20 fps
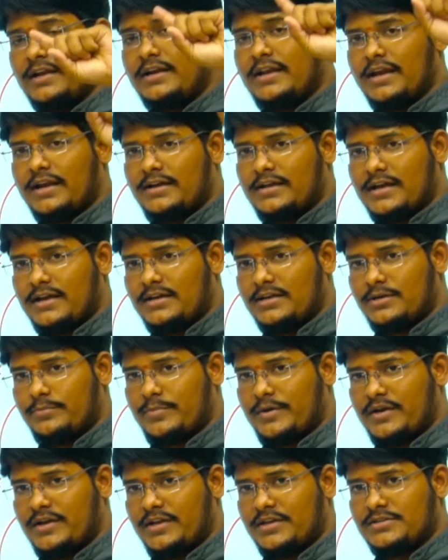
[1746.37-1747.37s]
data
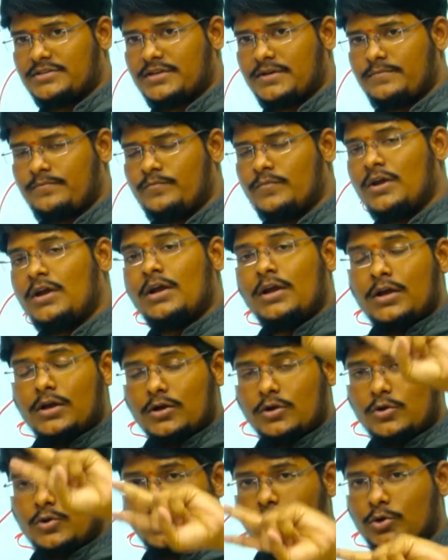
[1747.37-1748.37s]
interpretation.
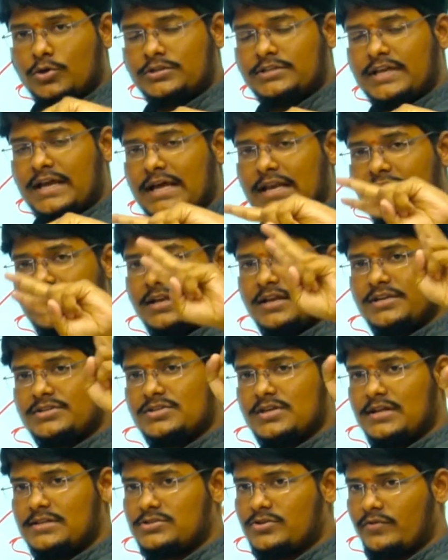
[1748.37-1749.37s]
Growth calculation
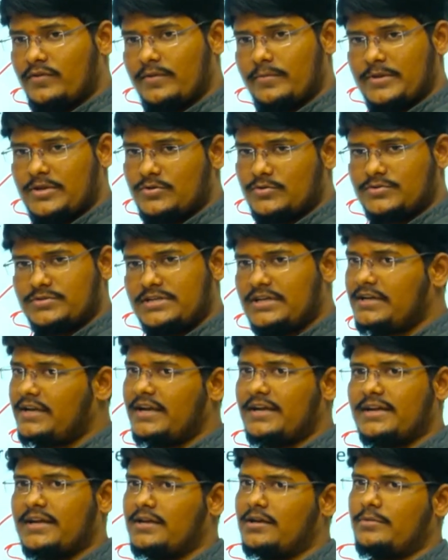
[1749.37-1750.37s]
also will be used in
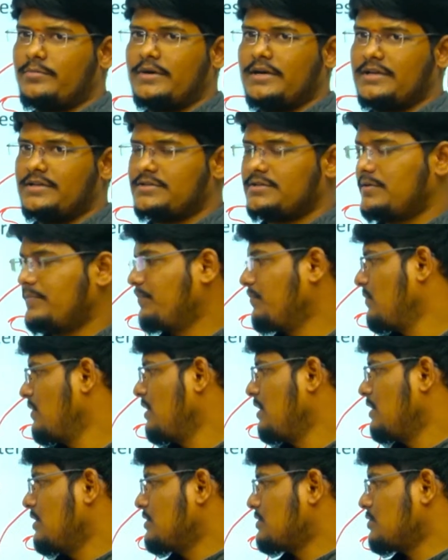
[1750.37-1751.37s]
data interpretation.
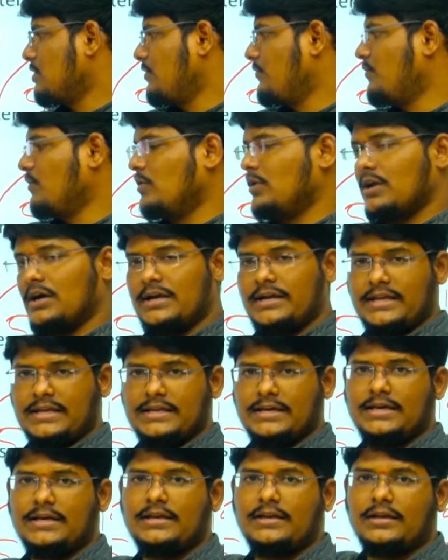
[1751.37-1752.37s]
So if you learn
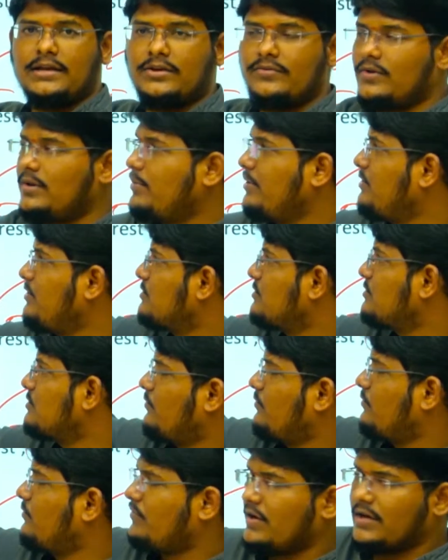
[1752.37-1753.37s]
here, it will be
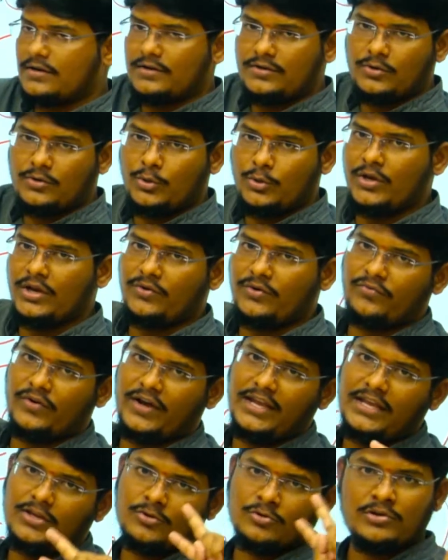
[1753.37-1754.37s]
useful for unit
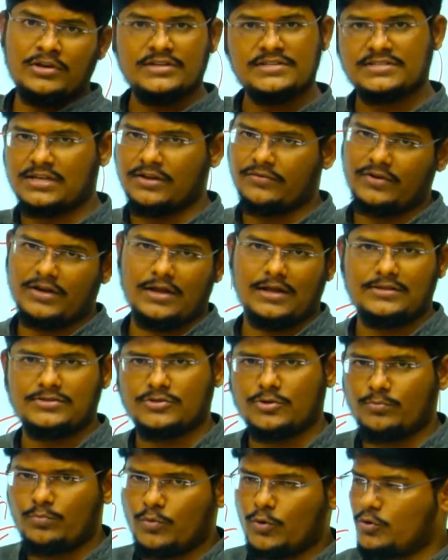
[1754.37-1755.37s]
5, unit 7
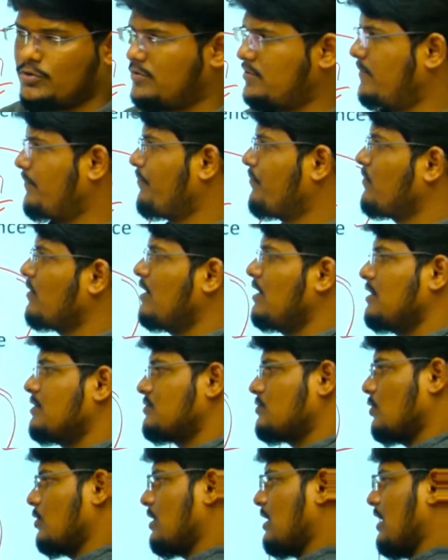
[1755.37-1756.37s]
also, both.
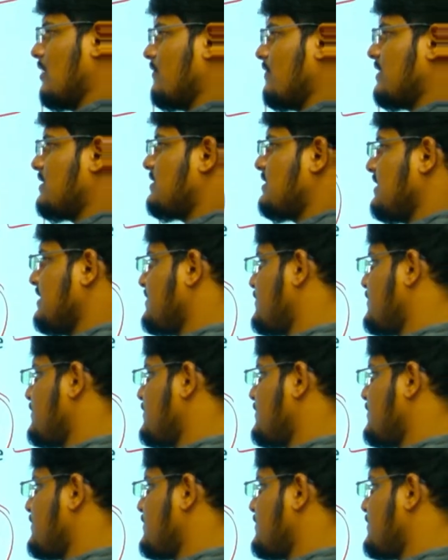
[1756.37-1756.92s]
So cover these